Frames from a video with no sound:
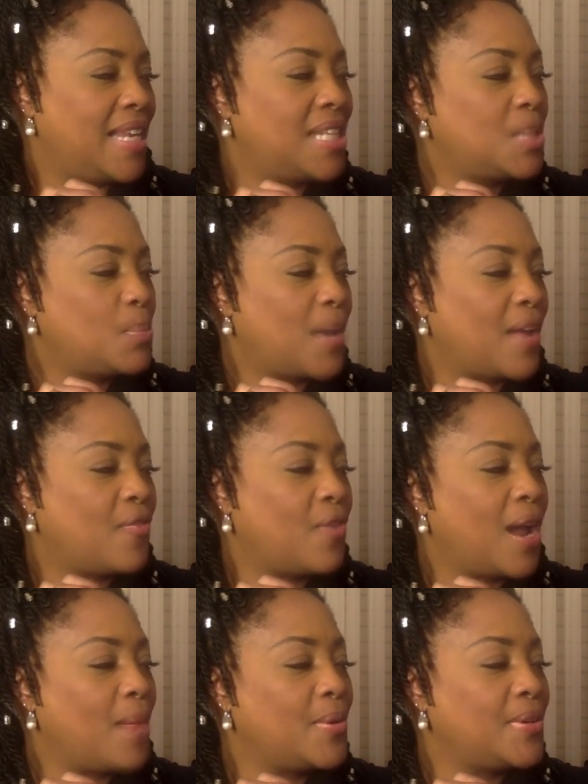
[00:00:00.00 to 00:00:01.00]
It's by
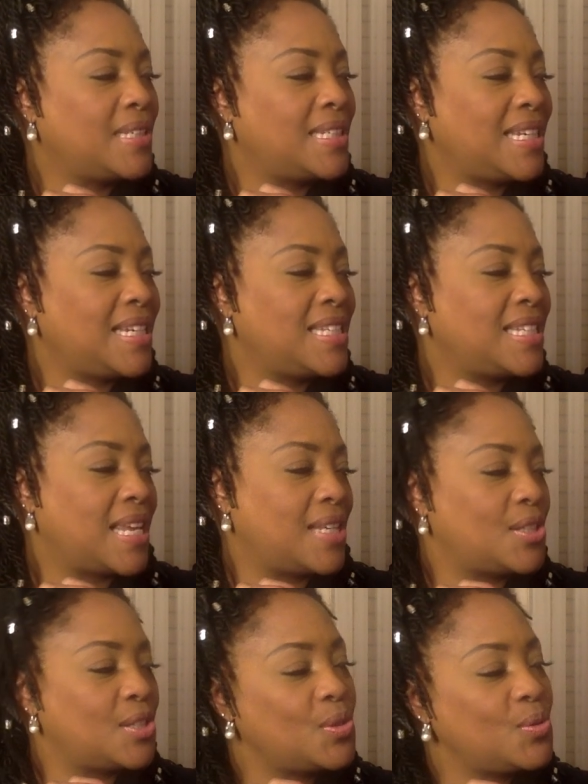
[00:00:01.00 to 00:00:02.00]
Robert D.
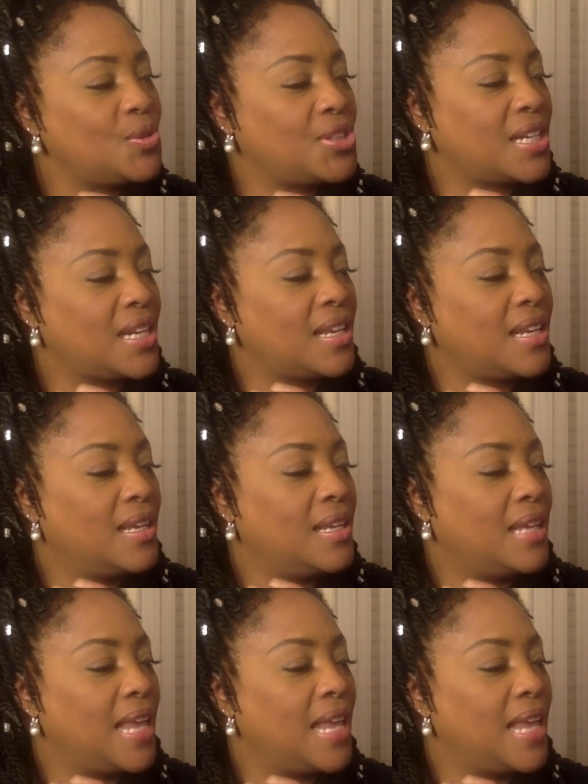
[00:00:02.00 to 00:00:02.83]
Souci,